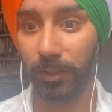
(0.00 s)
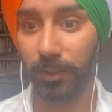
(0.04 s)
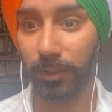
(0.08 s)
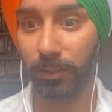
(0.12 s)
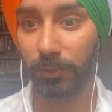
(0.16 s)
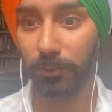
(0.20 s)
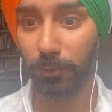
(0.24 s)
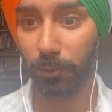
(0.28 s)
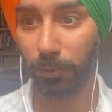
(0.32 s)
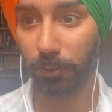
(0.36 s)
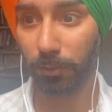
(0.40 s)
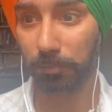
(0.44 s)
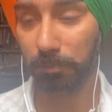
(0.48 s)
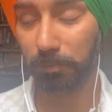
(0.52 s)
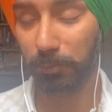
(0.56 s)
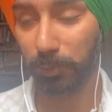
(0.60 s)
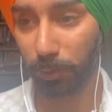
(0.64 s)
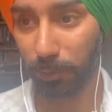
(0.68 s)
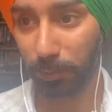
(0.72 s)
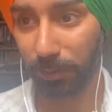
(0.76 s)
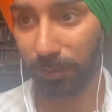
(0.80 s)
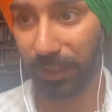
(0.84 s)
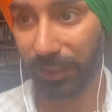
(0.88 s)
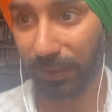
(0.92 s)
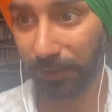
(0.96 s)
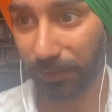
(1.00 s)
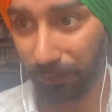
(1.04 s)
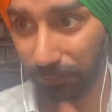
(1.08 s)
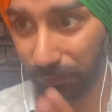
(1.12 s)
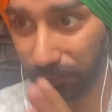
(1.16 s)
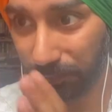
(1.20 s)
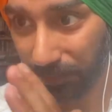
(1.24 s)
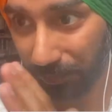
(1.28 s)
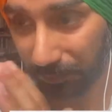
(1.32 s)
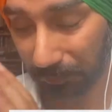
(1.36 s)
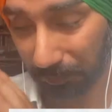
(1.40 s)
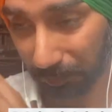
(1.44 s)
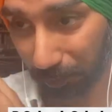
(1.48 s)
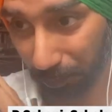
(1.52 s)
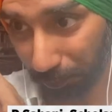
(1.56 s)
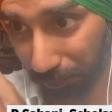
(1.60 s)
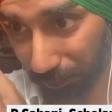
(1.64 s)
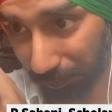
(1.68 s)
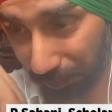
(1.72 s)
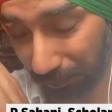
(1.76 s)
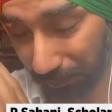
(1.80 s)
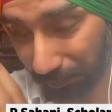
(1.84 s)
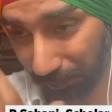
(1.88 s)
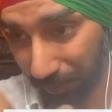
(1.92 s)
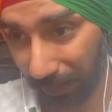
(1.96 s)
so you know like if you know
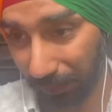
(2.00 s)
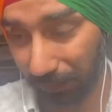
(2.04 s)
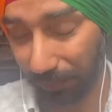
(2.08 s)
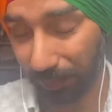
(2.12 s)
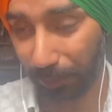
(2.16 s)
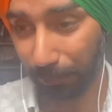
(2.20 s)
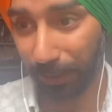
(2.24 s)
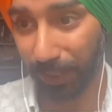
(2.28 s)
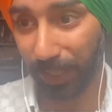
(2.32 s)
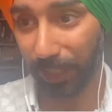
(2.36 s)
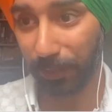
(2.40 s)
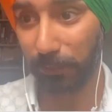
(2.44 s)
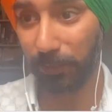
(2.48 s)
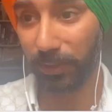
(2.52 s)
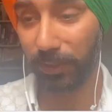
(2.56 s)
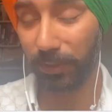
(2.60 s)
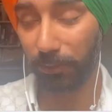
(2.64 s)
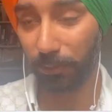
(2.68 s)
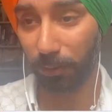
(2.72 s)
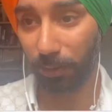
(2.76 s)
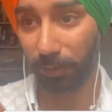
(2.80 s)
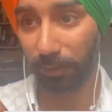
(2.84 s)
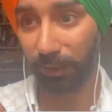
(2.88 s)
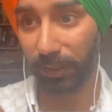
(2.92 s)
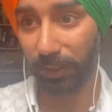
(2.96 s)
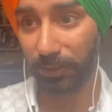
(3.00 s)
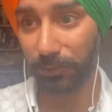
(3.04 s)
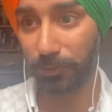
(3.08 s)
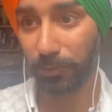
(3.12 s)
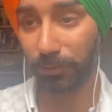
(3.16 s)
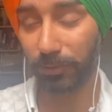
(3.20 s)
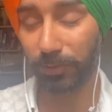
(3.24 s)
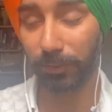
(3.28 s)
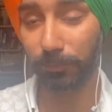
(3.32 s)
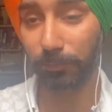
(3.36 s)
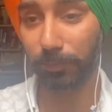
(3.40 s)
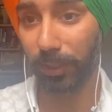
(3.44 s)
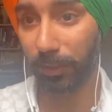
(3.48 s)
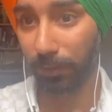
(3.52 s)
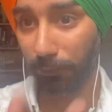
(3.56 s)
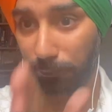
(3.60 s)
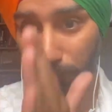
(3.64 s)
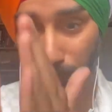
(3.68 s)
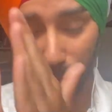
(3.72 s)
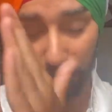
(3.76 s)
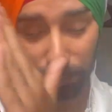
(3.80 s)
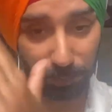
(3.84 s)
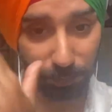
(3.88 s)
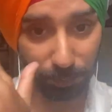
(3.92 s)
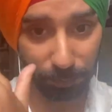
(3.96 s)
there might be a context or something of
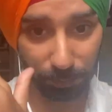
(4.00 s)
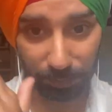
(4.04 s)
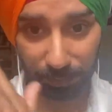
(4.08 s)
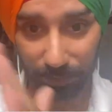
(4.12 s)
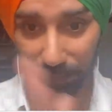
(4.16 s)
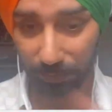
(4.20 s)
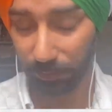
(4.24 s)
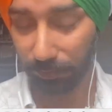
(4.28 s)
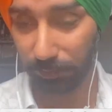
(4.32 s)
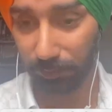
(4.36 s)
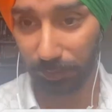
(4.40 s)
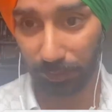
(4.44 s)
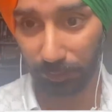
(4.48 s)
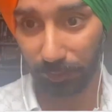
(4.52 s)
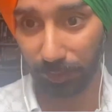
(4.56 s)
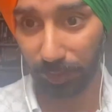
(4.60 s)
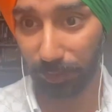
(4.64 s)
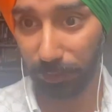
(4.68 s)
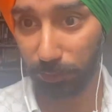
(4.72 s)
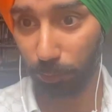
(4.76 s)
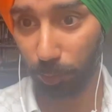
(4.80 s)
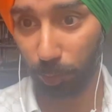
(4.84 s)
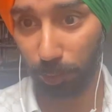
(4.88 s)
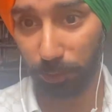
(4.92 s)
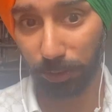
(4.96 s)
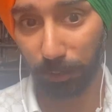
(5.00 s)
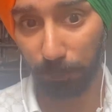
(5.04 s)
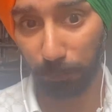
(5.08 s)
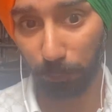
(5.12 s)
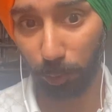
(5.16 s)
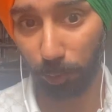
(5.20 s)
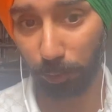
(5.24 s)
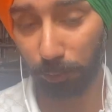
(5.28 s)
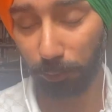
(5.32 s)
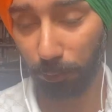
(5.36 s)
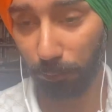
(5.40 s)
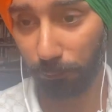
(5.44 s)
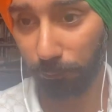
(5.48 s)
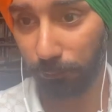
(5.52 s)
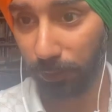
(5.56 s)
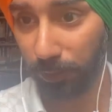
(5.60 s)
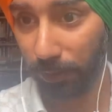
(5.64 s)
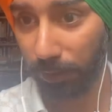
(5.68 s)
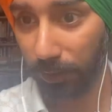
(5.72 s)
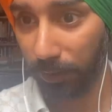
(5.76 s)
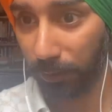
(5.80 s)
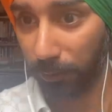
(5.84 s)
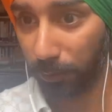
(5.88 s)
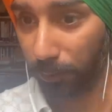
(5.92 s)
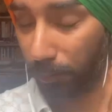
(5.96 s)
course you know like th- there is no support of
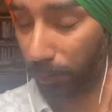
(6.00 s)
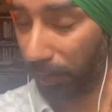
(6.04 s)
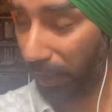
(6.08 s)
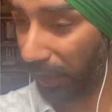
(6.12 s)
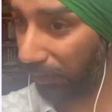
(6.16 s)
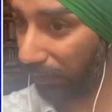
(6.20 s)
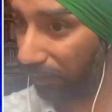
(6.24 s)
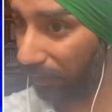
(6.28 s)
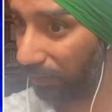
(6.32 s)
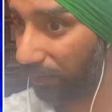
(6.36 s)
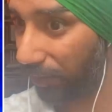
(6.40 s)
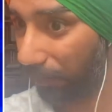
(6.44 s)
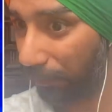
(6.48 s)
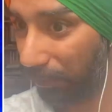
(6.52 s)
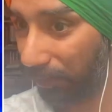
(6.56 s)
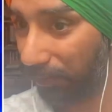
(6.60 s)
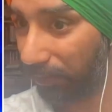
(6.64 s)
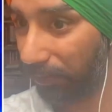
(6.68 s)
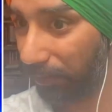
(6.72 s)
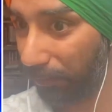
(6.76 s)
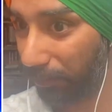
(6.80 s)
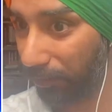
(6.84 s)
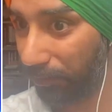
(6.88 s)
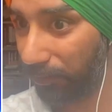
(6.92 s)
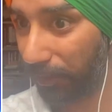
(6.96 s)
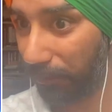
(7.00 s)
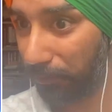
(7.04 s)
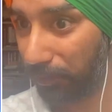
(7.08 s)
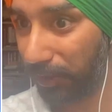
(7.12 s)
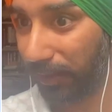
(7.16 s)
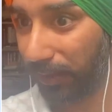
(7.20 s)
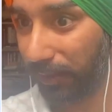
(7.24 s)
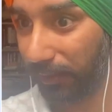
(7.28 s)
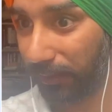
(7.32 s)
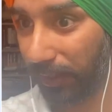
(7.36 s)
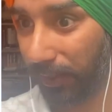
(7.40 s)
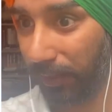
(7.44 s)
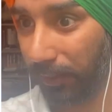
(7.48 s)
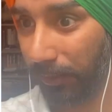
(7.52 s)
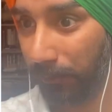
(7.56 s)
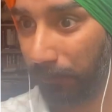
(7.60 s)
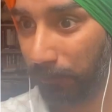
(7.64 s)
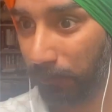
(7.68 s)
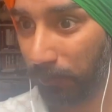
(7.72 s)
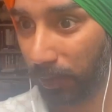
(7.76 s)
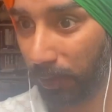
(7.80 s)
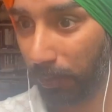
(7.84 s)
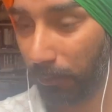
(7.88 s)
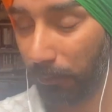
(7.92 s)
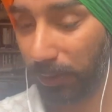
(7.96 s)
you know anti-semitism or something like that
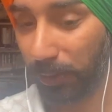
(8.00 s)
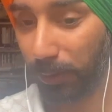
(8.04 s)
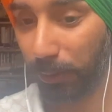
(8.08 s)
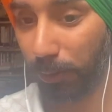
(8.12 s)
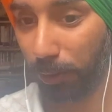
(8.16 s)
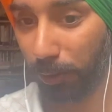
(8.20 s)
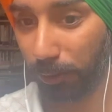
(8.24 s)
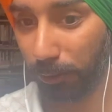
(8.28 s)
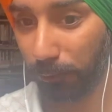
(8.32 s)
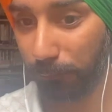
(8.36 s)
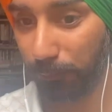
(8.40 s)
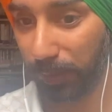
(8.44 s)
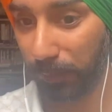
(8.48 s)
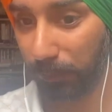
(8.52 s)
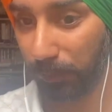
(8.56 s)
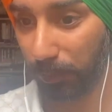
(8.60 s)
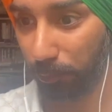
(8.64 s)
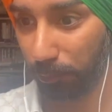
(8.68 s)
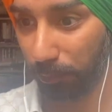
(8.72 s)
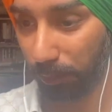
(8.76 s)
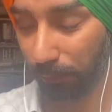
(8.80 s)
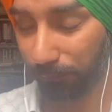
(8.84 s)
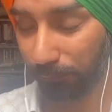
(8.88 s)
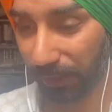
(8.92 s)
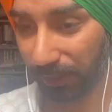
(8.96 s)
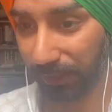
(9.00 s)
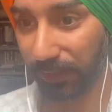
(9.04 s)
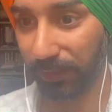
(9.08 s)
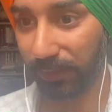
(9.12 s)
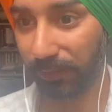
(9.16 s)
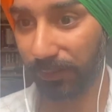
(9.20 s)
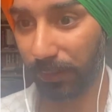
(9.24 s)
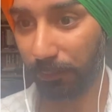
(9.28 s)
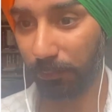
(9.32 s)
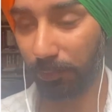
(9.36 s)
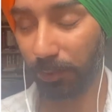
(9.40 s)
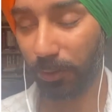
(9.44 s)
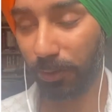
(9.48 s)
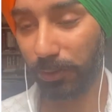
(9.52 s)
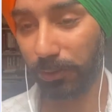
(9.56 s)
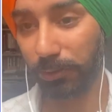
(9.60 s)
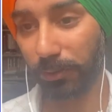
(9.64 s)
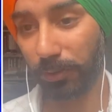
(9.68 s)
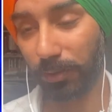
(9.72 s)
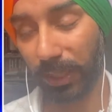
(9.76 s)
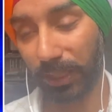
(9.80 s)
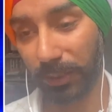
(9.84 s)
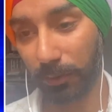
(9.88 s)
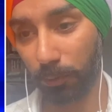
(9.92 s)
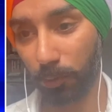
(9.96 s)
but a lot of people who are fighting there were also
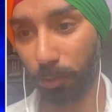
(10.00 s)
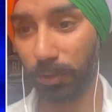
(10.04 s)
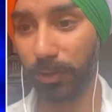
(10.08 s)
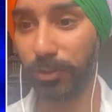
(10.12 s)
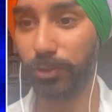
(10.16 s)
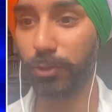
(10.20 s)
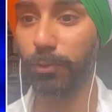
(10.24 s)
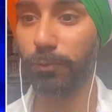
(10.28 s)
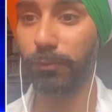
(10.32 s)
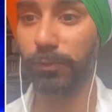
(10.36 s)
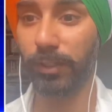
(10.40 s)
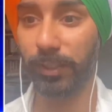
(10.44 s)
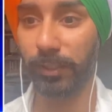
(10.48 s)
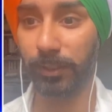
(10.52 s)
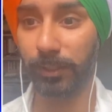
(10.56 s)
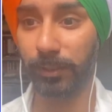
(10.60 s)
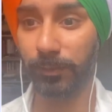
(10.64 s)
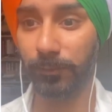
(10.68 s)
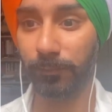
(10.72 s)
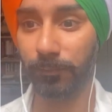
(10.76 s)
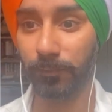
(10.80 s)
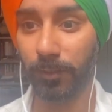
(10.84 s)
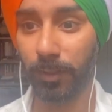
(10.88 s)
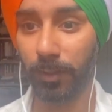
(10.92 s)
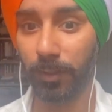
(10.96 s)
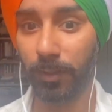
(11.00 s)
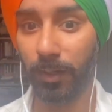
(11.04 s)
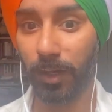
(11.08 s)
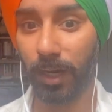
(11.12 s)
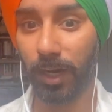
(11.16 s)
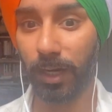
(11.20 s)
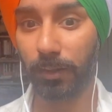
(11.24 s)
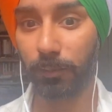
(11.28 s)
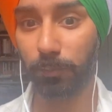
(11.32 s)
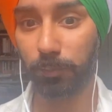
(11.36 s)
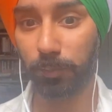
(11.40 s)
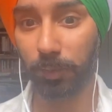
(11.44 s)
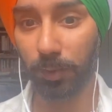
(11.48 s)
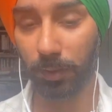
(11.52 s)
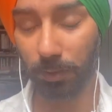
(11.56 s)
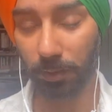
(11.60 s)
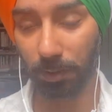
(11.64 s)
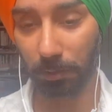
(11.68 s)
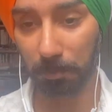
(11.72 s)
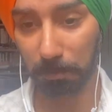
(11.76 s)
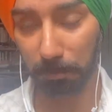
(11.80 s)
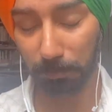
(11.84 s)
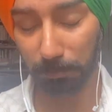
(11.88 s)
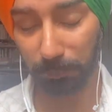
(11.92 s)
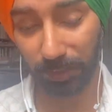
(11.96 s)
like forced to fight and were
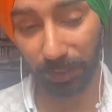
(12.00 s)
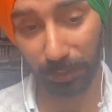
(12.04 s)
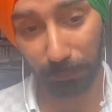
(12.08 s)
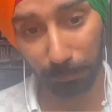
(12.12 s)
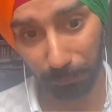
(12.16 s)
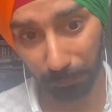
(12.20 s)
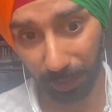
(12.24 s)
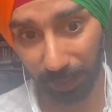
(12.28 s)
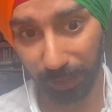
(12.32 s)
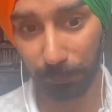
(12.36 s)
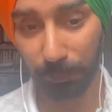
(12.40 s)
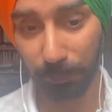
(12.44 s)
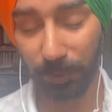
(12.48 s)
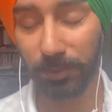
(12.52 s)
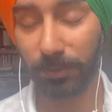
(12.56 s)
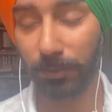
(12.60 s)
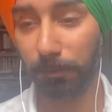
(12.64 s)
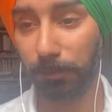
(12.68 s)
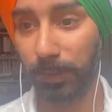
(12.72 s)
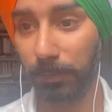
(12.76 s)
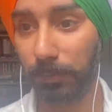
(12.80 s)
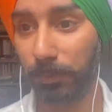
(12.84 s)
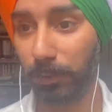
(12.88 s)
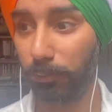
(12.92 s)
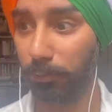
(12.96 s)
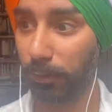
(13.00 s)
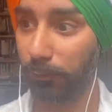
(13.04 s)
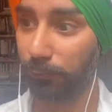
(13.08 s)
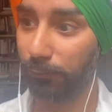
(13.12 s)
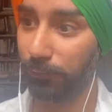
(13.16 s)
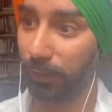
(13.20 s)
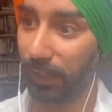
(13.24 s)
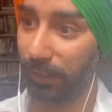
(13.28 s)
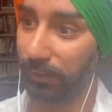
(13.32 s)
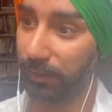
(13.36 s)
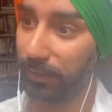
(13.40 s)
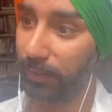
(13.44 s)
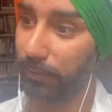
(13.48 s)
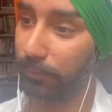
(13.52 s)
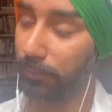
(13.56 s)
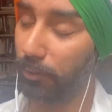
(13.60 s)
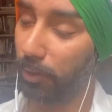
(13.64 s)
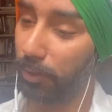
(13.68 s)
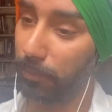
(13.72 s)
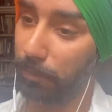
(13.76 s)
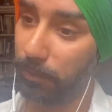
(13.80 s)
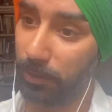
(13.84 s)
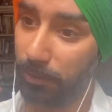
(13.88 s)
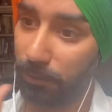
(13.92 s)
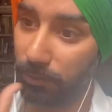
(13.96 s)
there might be some people who were fighting
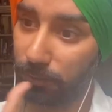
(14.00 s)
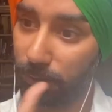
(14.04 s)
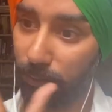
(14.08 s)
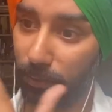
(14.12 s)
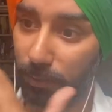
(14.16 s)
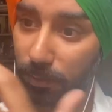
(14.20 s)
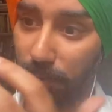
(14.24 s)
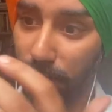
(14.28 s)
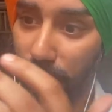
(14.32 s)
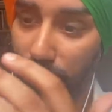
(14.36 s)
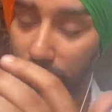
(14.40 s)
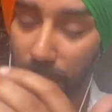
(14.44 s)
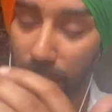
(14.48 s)
not because you know